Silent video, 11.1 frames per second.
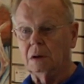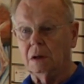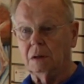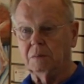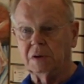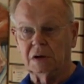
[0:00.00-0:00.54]

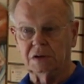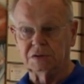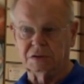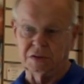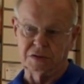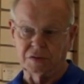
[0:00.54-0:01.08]
and
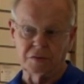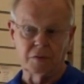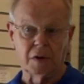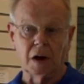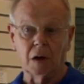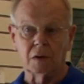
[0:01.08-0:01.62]
because it's a
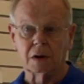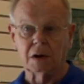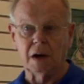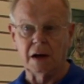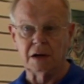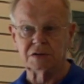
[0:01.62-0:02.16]
3-hour
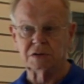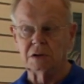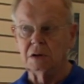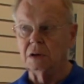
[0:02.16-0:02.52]
class,